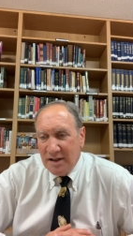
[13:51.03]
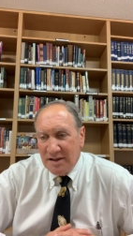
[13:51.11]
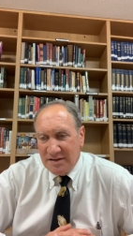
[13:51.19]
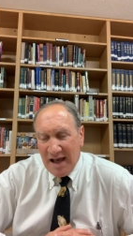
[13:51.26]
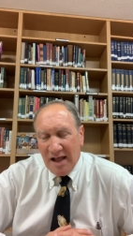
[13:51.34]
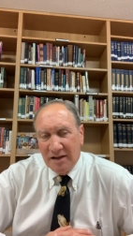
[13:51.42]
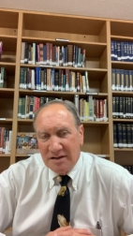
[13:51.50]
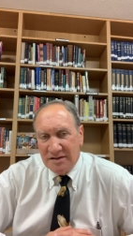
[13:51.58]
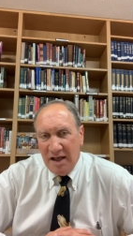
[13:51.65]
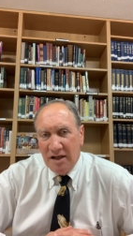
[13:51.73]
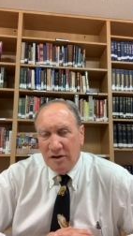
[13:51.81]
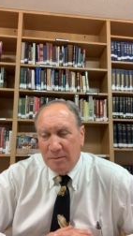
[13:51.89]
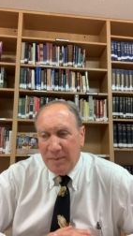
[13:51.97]
as
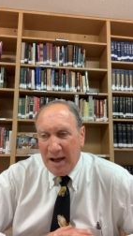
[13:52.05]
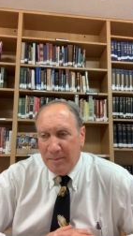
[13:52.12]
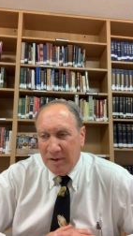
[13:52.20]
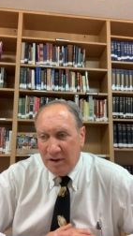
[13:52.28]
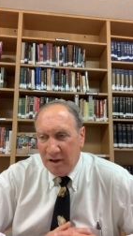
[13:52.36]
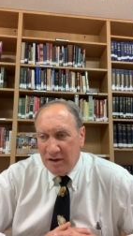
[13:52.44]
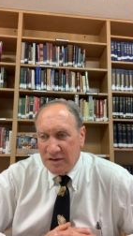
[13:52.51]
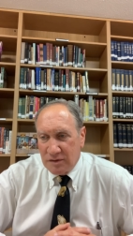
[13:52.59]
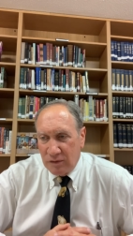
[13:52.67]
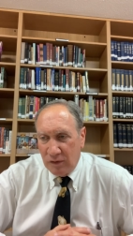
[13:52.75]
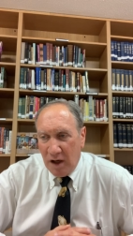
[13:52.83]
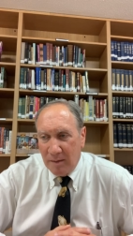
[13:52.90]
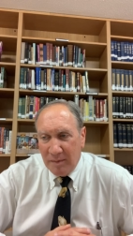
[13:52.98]
Alexander Papadakis
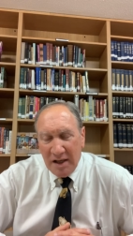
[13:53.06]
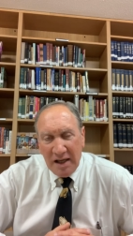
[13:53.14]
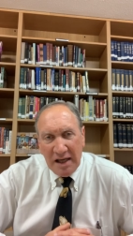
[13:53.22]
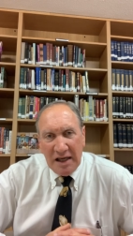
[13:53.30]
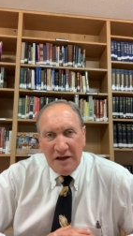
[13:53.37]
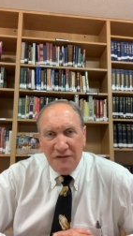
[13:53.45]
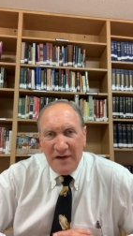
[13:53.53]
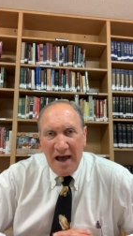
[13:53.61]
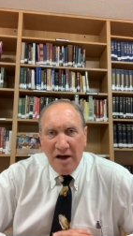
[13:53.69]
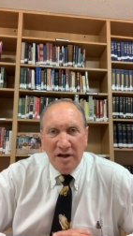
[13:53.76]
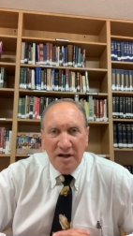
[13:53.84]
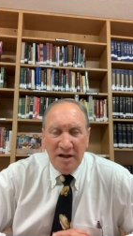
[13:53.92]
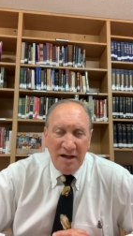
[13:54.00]
grew up, he
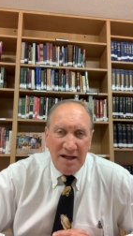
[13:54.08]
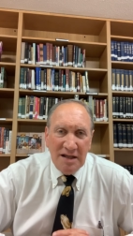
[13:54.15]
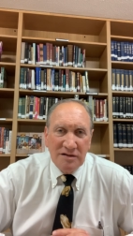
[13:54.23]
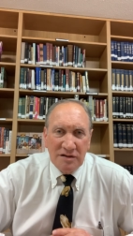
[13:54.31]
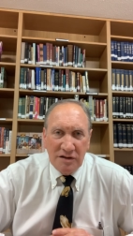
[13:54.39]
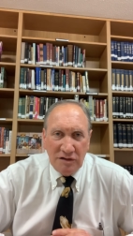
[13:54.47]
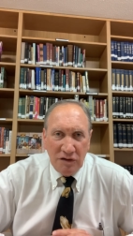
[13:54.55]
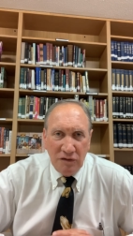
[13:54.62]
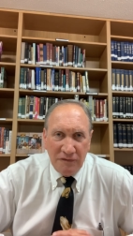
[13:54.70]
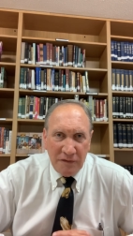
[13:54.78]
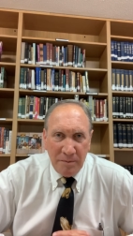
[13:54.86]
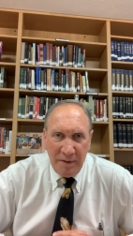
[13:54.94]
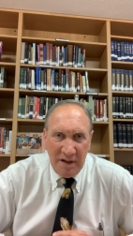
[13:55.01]
founded an institute
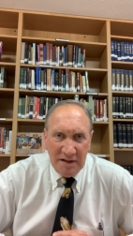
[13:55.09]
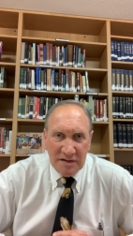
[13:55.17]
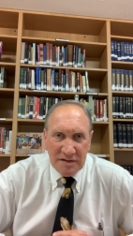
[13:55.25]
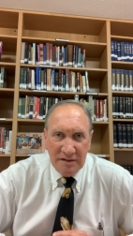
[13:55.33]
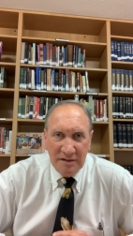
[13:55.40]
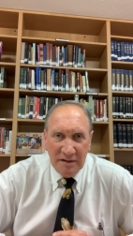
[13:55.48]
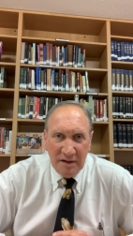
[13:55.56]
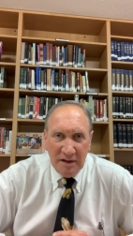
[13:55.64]
for peace